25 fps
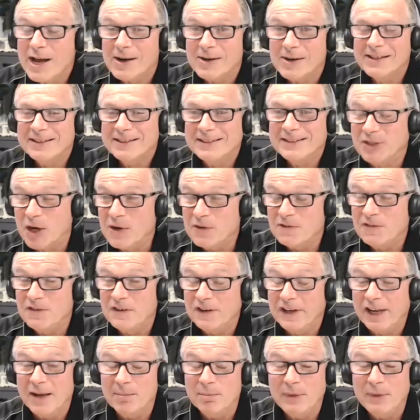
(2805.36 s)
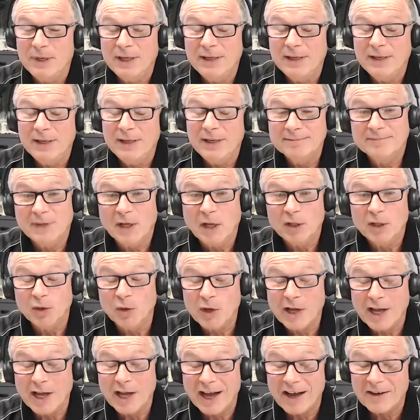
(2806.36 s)
Don't forget me.
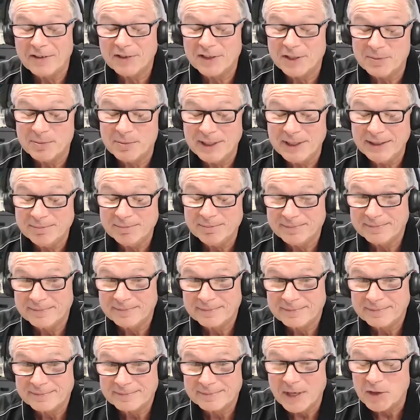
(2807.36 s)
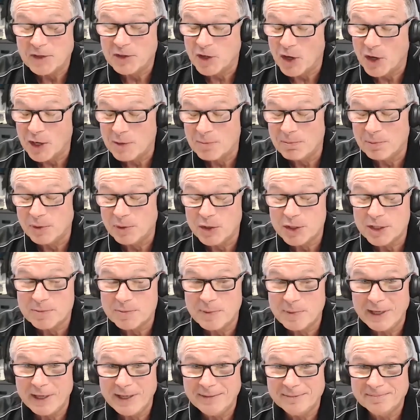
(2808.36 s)
Look after me. Don't
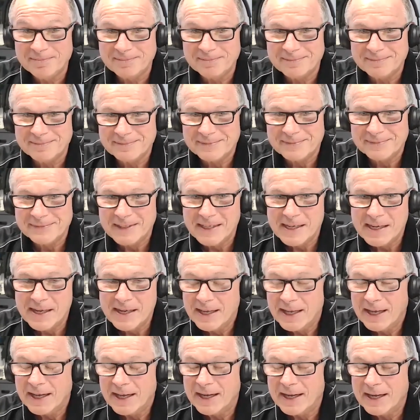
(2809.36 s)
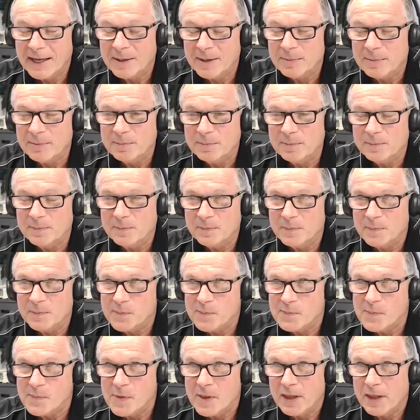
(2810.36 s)
abuse me. I
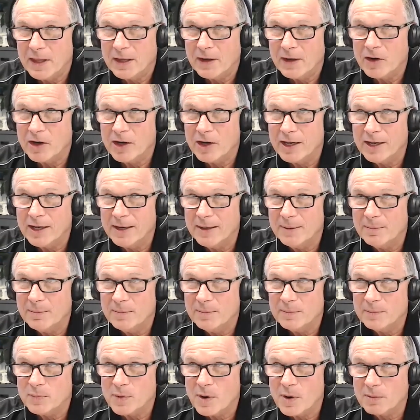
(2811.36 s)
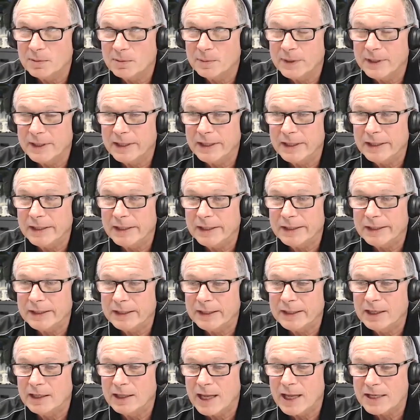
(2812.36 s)
am probably the
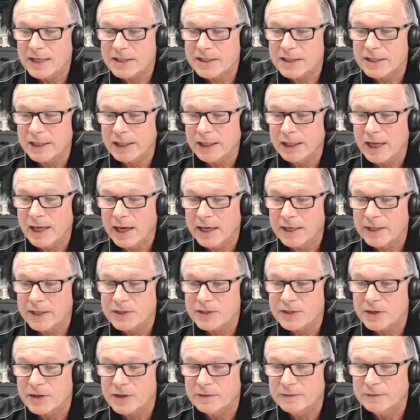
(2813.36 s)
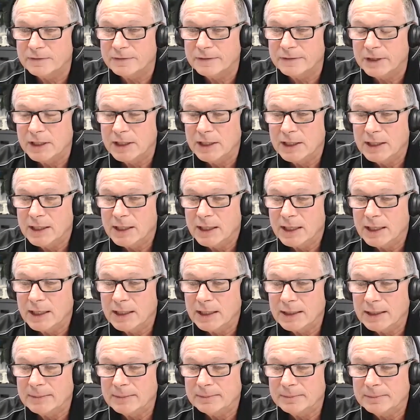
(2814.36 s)
classic case of,
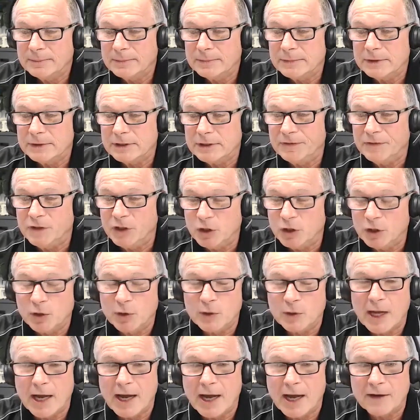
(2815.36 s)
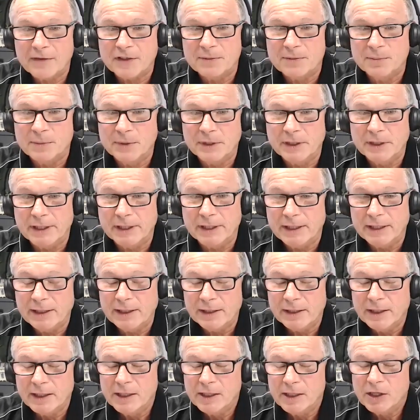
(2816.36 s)
if you look after me,
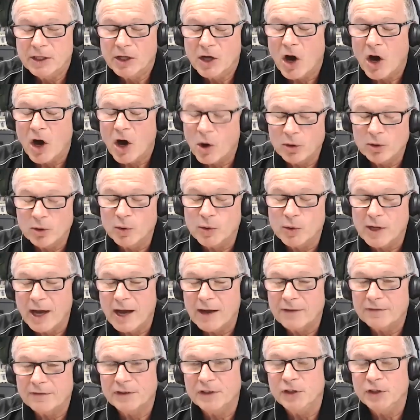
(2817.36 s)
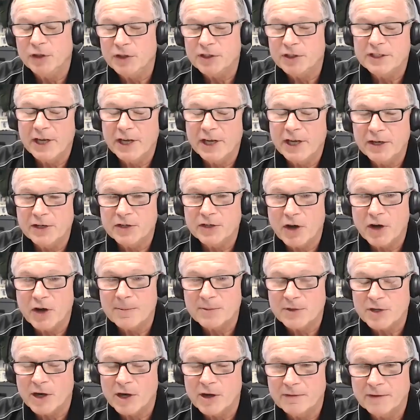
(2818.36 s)
I'll look after you 10
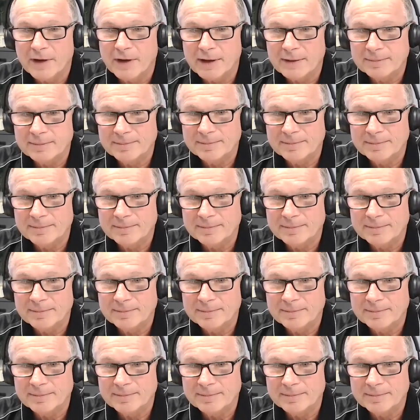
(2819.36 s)
times over.